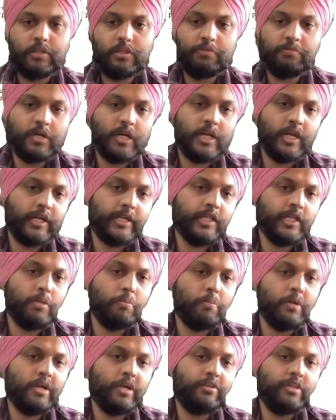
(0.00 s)
They were collecting the
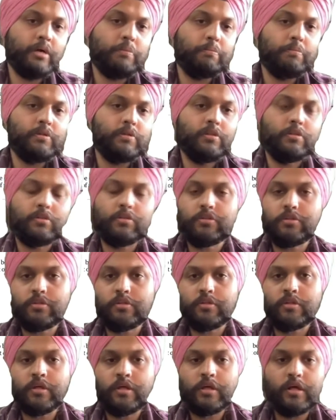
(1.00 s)
blood
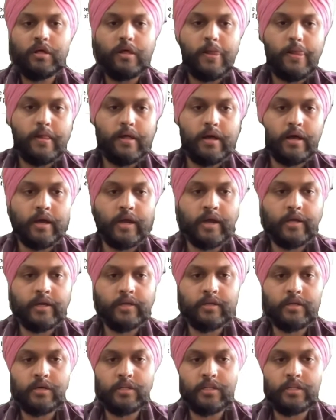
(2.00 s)
samples,
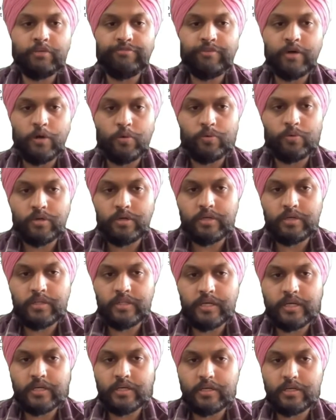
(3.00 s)
and they found
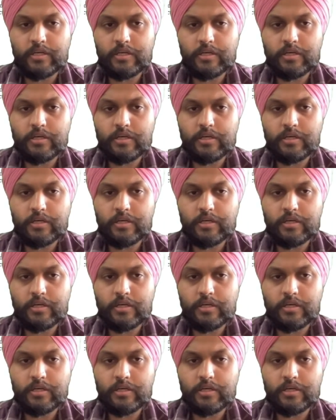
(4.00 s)
that